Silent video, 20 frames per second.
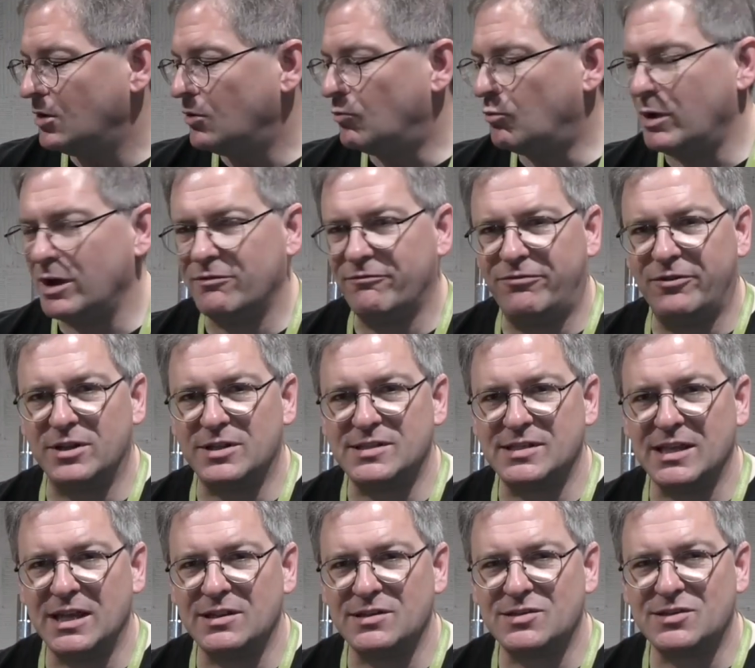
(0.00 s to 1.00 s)
1-foot
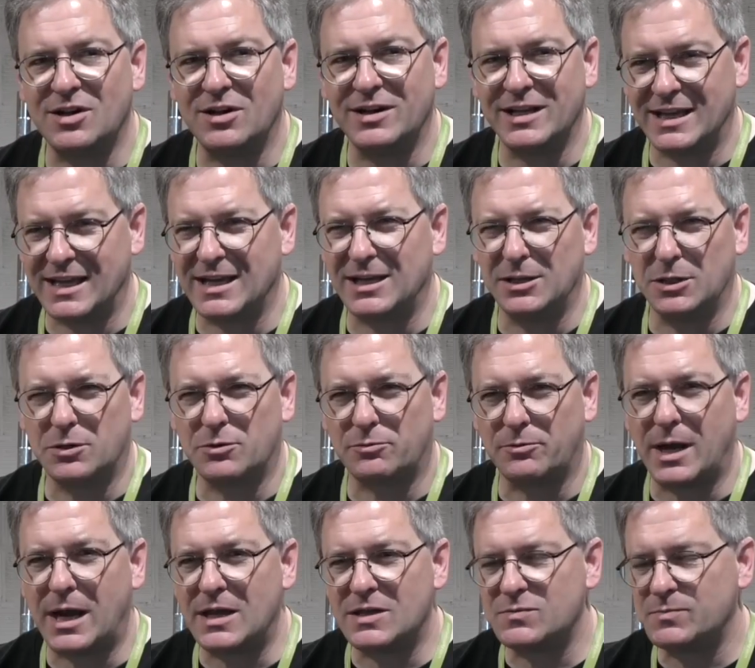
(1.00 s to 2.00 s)
C is starting to get a little
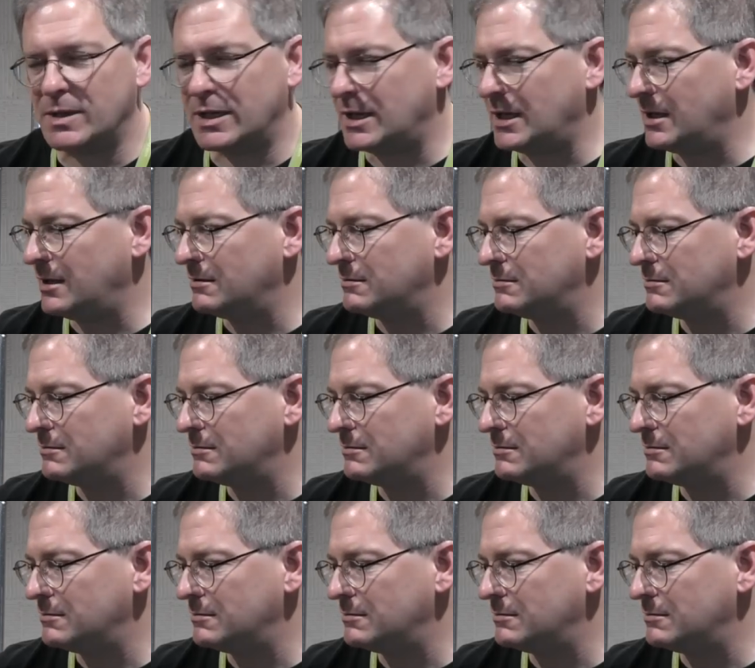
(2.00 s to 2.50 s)
raspy.